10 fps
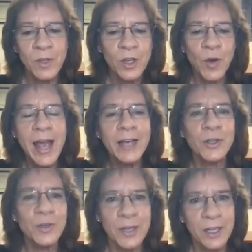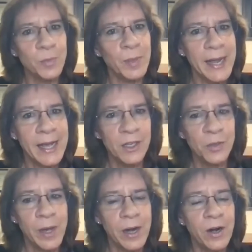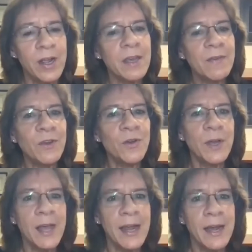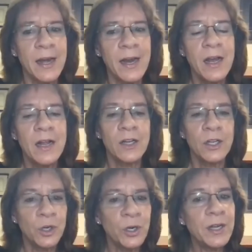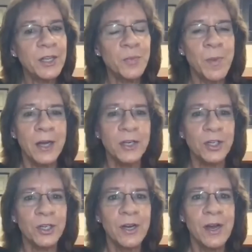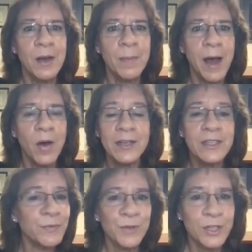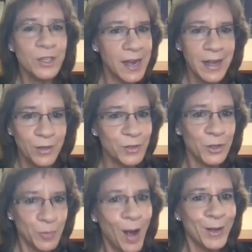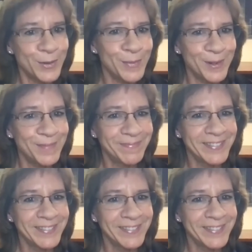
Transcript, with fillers: your exercise plan is better if you can learn as much about different styles as possible.